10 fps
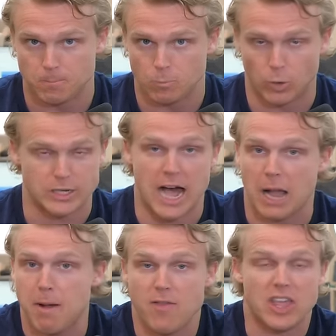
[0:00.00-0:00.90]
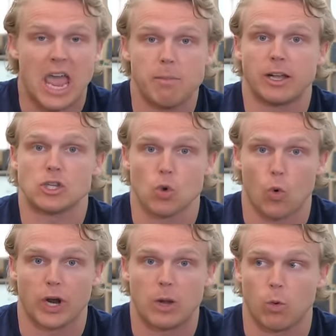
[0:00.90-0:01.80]
We talk about the game against
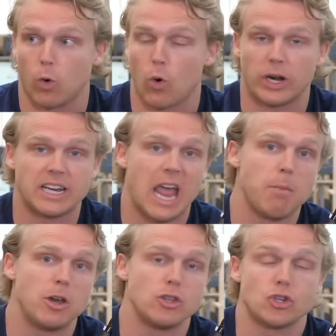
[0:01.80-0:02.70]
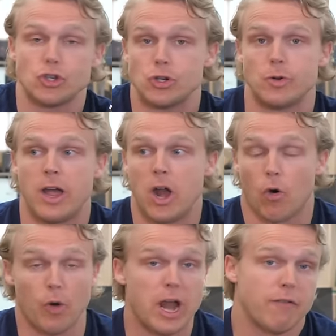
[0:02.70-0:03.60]
Oregon where Oregon came into the shoe,
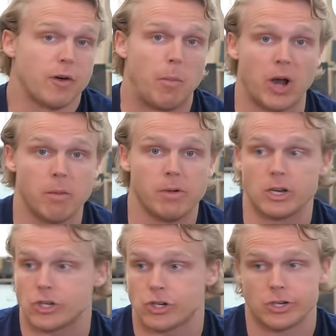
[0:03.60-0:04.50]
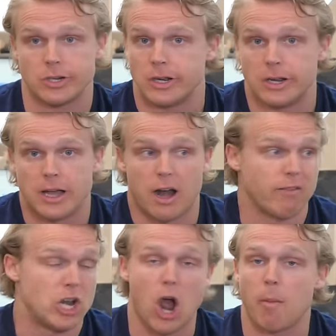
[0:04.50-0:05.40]
ran for pretty much, I don't
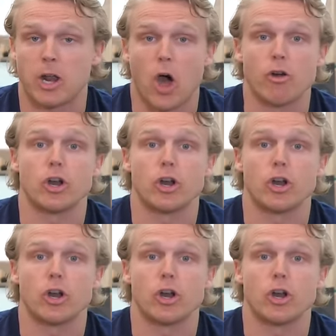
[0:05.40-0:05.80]
even know how many hundred